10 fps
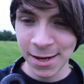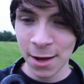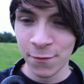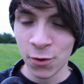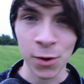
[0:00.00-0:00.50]

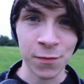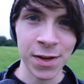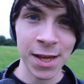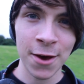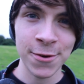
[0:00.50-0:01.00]
love vlog
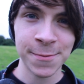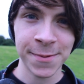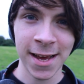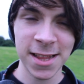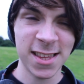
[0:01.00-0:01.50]
videos,
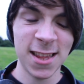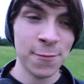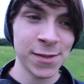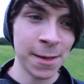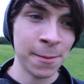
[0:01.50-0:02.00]
because I just
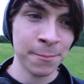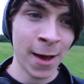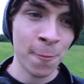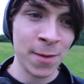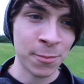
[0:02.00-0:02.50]
love seeing
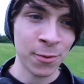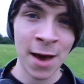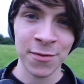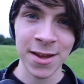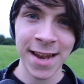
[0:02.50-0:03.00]
how people
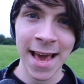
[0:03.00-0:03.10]
have their